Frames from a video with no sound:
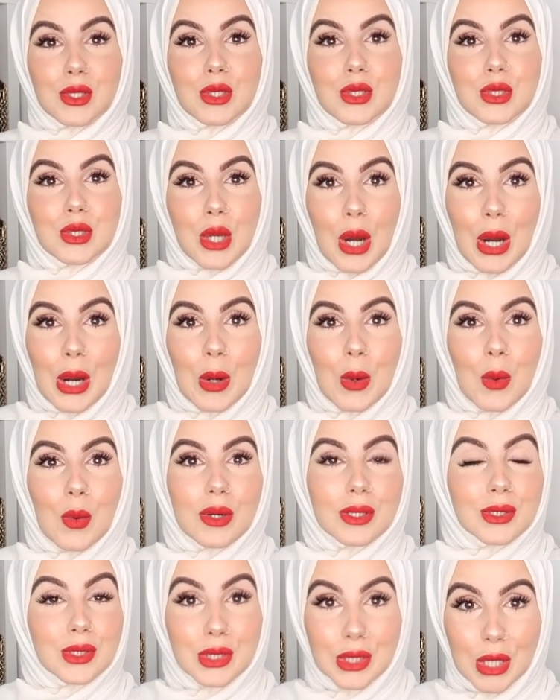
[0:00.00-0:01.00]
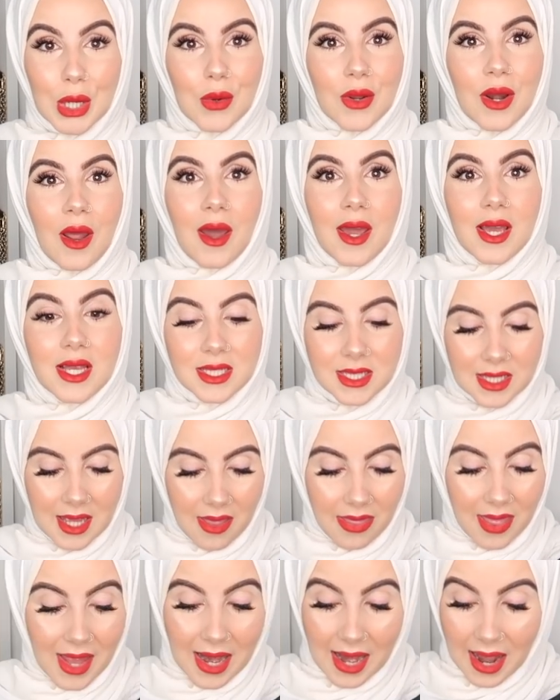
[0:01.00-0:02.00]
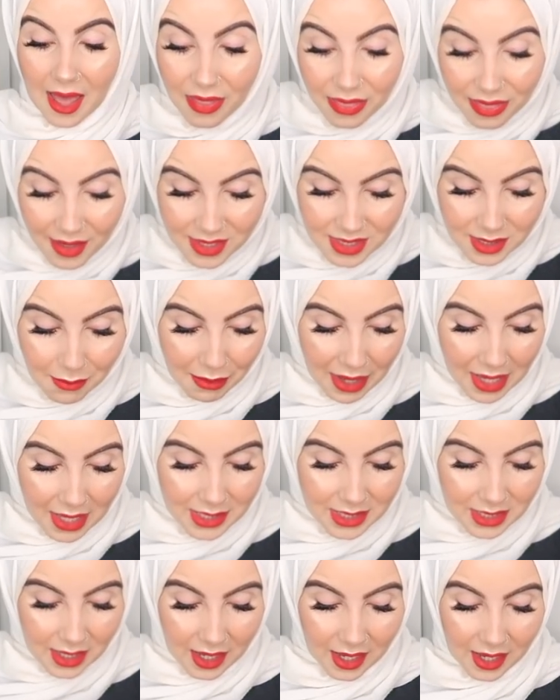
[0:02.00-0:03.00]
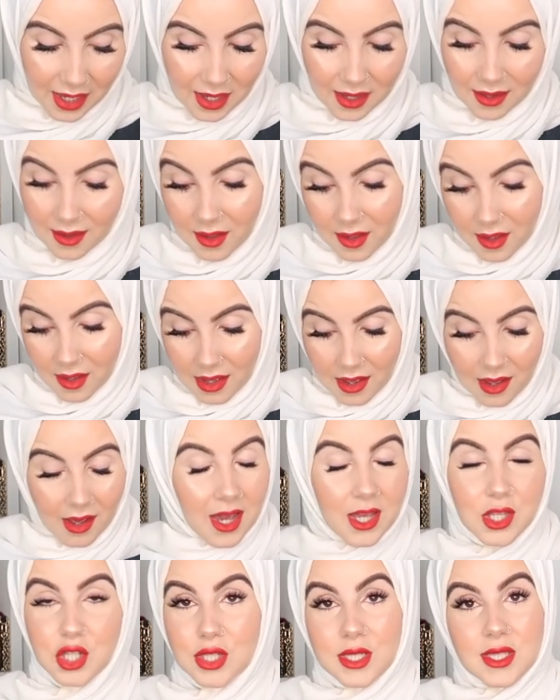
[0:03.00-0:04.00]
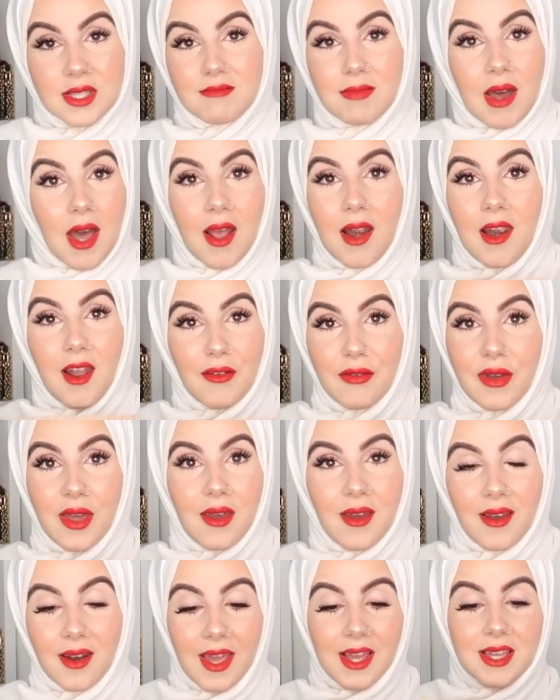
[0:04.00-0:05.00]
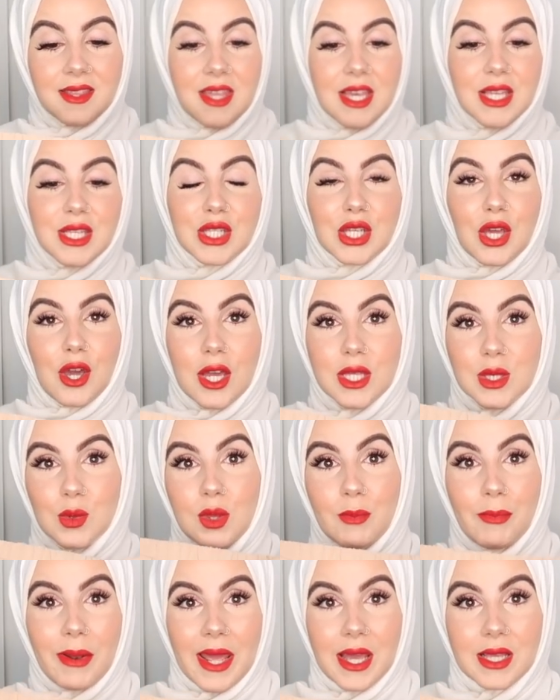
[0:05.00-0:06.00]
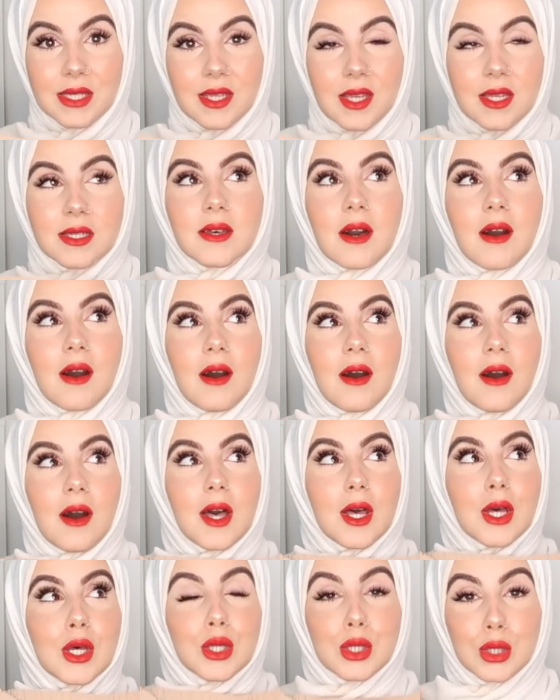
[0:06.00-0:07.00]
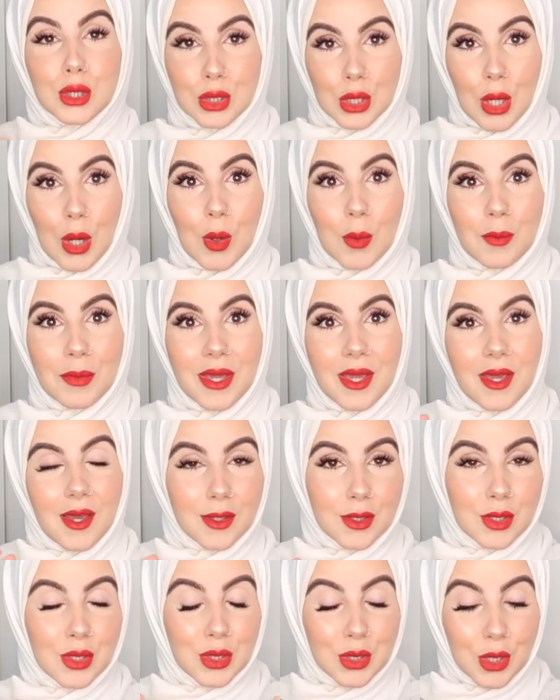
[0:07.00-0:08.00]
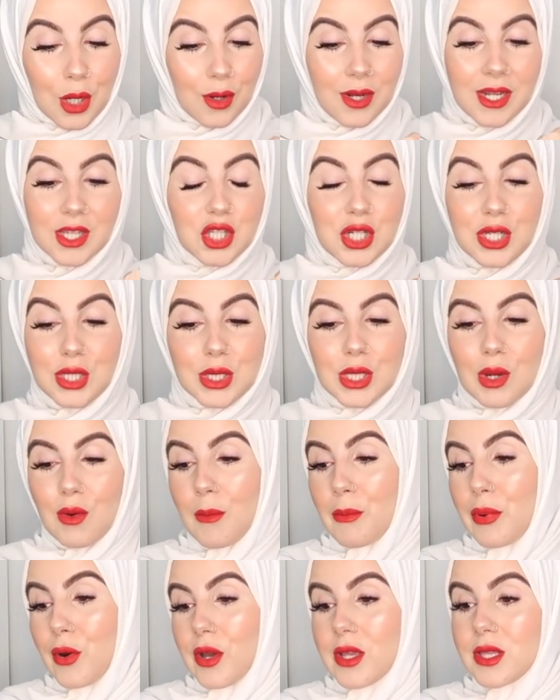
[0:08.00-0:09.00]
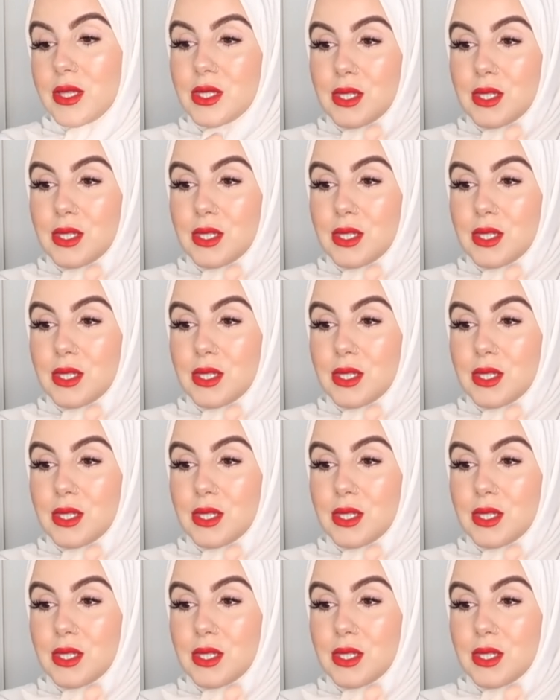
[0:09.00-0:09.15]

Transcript: so nice, and the length is amazing. I love it. Like, these skirts with blazers are so me, and so literally so on point.